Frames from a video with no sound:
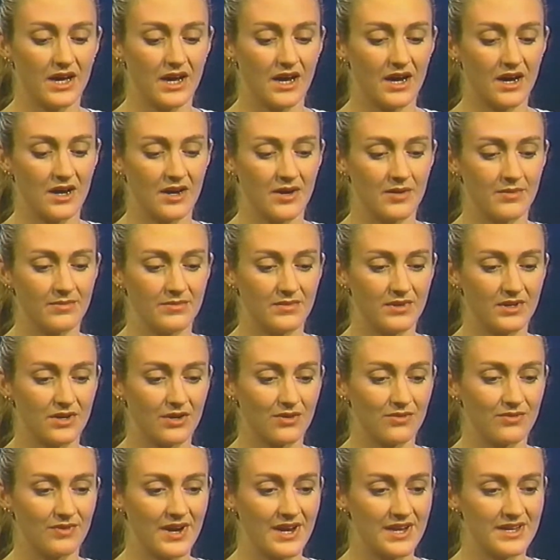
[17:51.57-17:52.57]
You
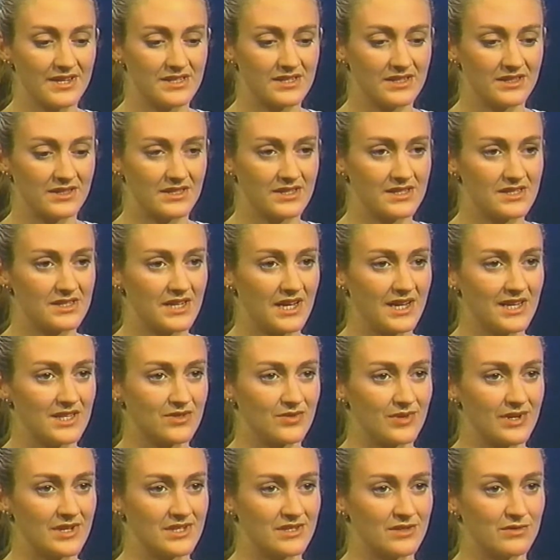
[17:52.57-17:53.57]
know, raised in the States,
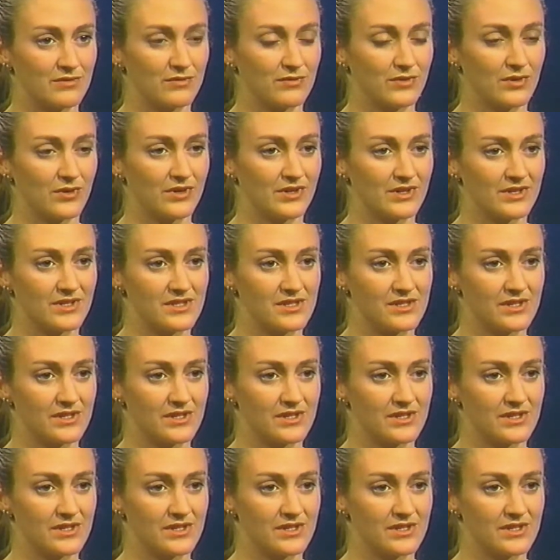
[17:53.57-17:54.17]
raised in Florida,